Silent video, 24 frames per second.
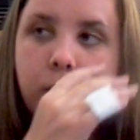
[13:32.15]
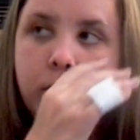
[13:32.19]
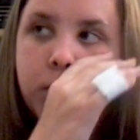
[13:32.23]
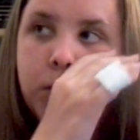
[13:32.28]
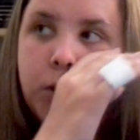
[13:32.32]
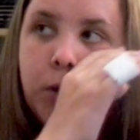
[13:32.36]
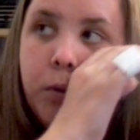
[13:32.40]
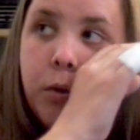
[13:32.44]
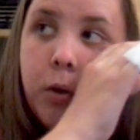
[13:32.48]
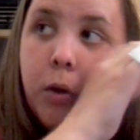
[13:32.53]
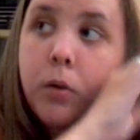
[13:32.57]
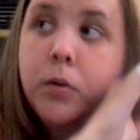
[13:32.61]

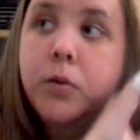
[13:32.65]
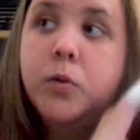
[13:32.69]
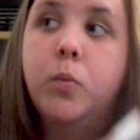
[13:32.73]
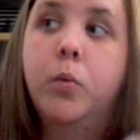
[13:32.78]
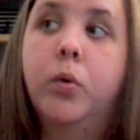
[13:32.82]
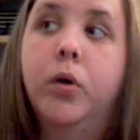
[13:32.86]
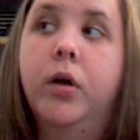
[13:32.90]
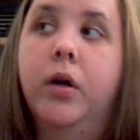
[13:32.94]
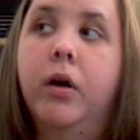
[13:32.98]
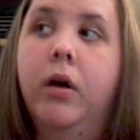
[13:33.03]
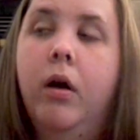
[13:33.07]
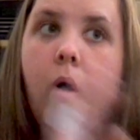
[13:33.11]
So those
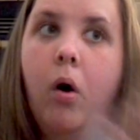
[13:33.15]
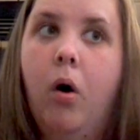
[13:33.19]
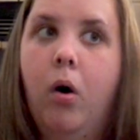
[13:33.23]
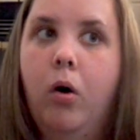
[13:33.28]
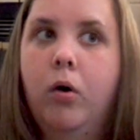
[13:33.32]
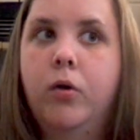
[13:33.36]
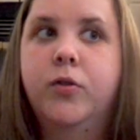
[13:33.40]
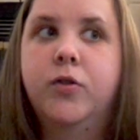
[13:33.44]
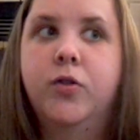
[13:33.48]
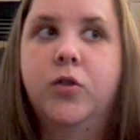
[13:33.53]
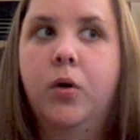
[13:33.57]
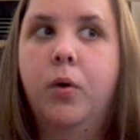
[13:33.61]
were
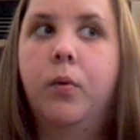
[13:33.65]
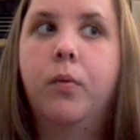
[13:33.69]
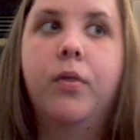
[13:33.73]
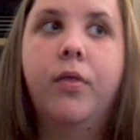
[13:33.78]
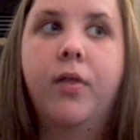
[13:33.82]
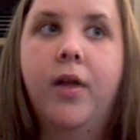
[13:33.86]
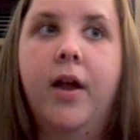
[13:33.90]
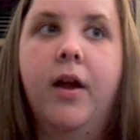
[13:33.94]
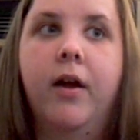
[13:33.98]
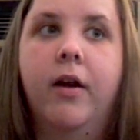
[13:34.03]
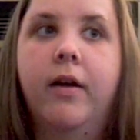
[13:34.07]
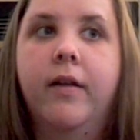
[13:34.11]
also
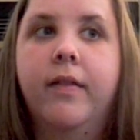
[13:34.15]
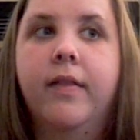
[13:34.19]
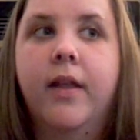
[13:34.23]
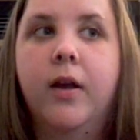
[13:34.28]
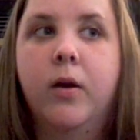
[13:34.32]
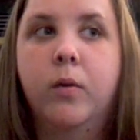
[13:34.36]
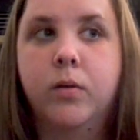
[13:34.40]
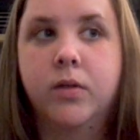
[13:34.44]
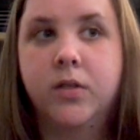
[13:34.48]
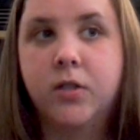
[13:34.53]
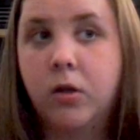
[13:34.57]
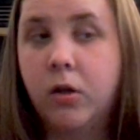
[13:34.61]
there, and
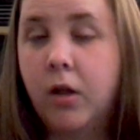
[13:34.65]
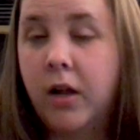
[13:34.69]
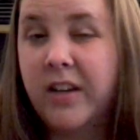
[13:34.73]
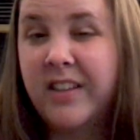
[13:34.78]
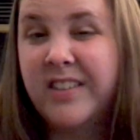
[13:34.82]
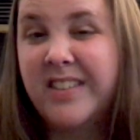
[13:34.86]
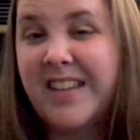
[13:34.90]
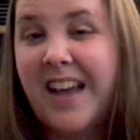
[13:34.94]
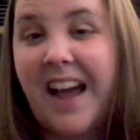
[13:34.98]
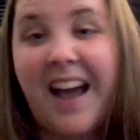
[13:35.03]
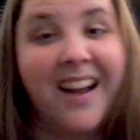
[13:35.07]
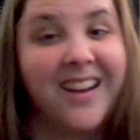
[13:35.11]
there was a lot of
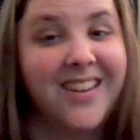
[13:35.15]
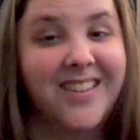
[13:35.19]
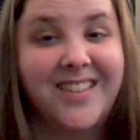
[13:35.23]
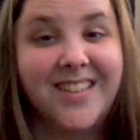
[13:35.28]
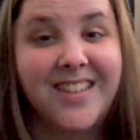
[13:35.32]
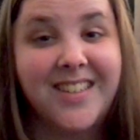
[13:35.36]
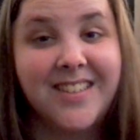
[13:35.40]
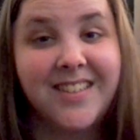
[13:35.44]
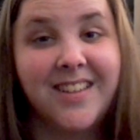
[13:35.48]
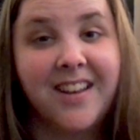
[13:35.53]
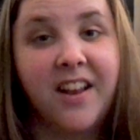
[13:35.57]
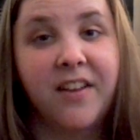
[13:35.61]

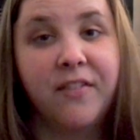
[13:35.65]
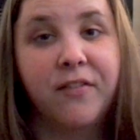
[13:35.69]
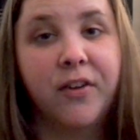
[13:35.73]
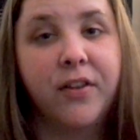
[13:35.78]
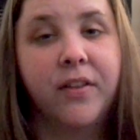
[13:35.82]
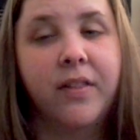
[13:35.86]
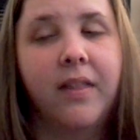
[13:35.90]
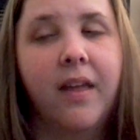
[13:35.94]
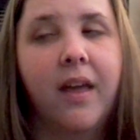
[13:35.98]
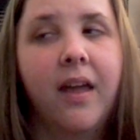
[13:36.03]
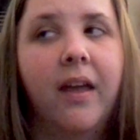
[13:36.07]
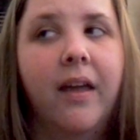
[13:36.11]
taxis and
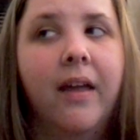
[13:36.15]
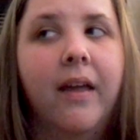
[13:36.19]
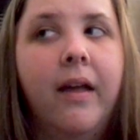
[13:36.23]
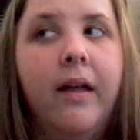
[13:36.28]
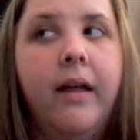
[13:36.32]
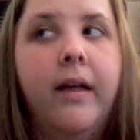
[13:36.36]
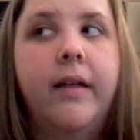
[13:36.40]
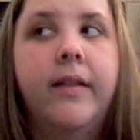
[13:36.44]
everything.